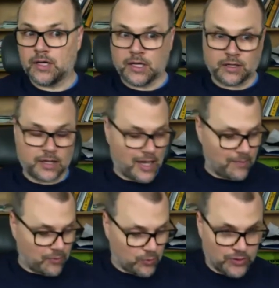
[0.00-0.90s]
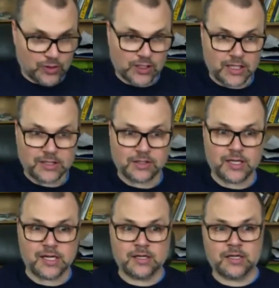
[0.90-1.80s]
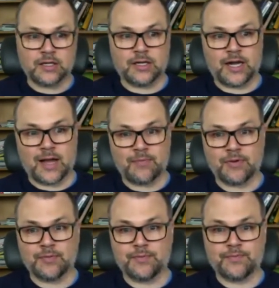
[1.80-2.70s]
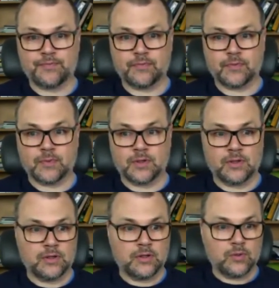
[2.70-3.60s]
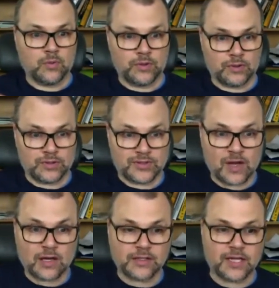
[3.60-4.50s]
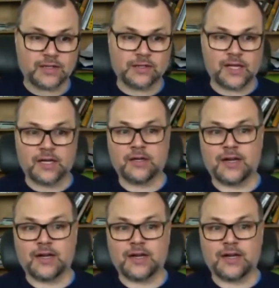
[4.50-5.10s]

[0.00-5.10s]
It could happen when you clean the data, it could happen when you consolidate the data, it could